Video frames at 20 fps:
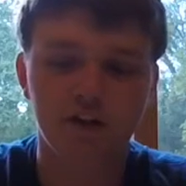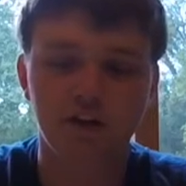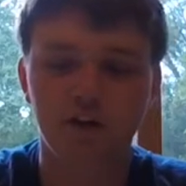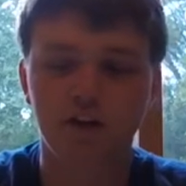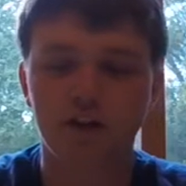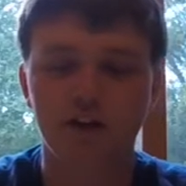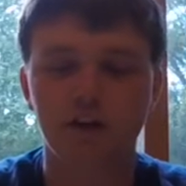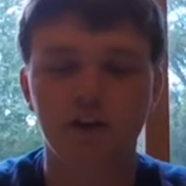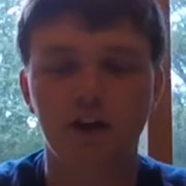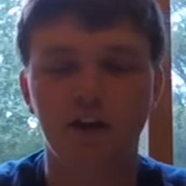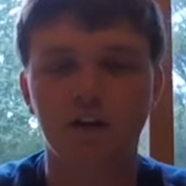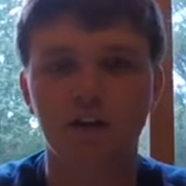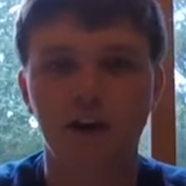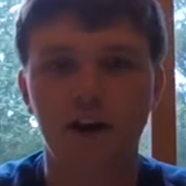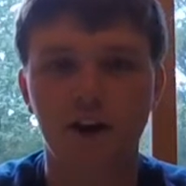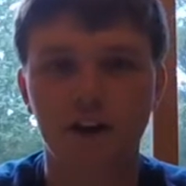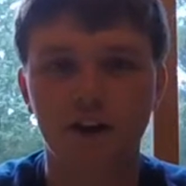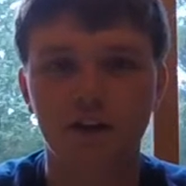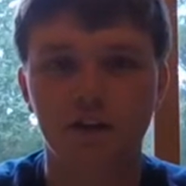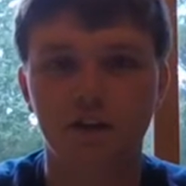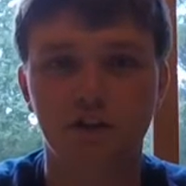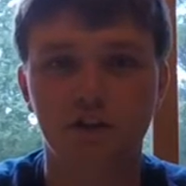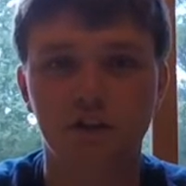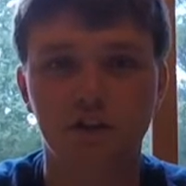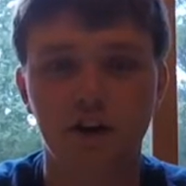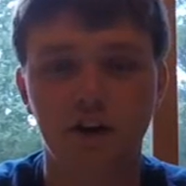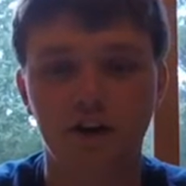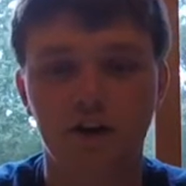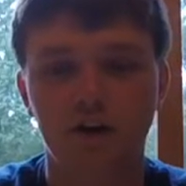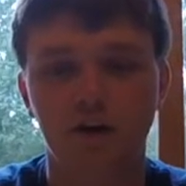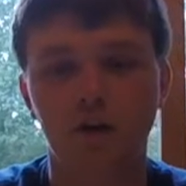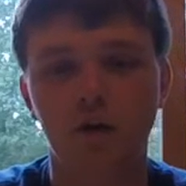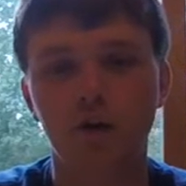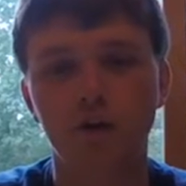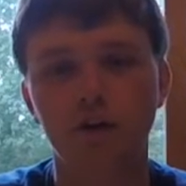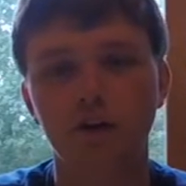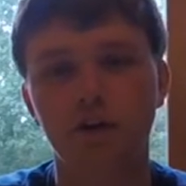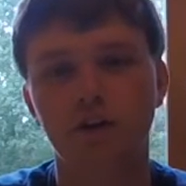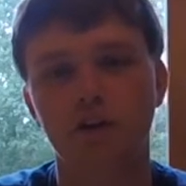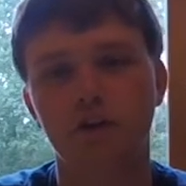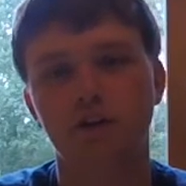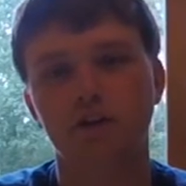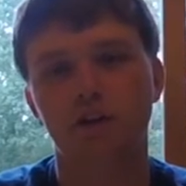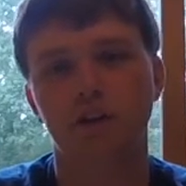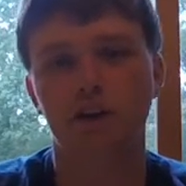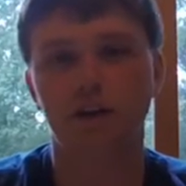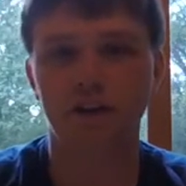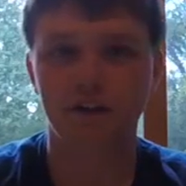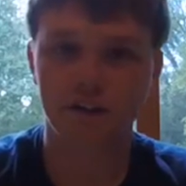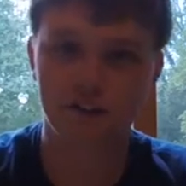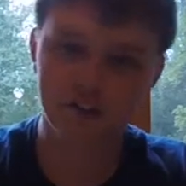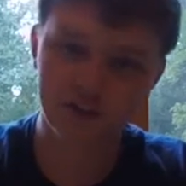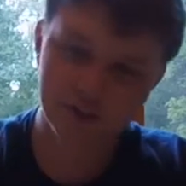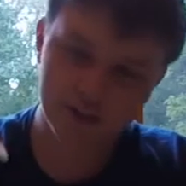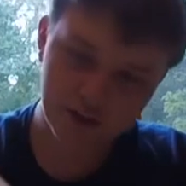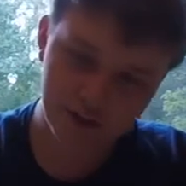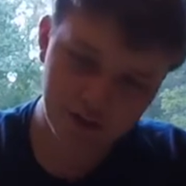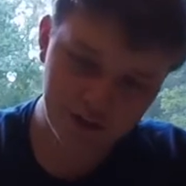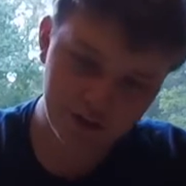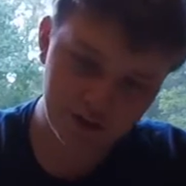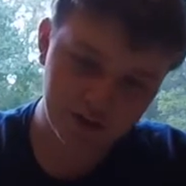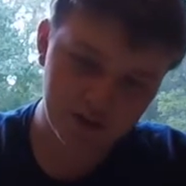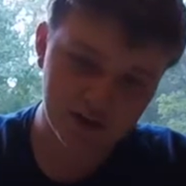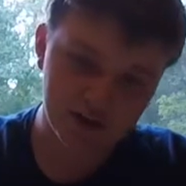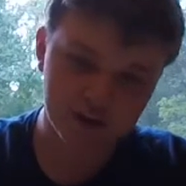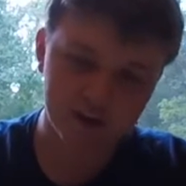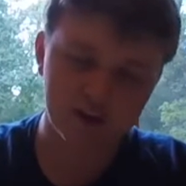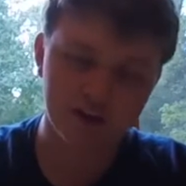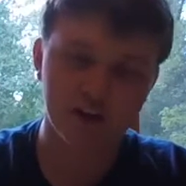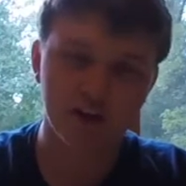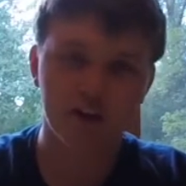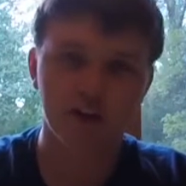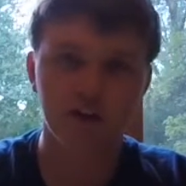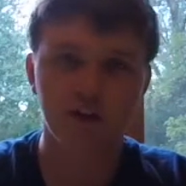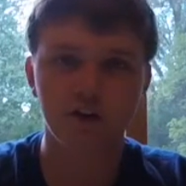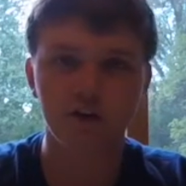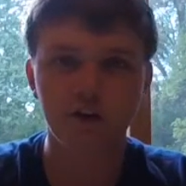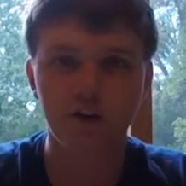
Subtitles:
you'll get that reaction strike, or you can just let it sink like a Senko.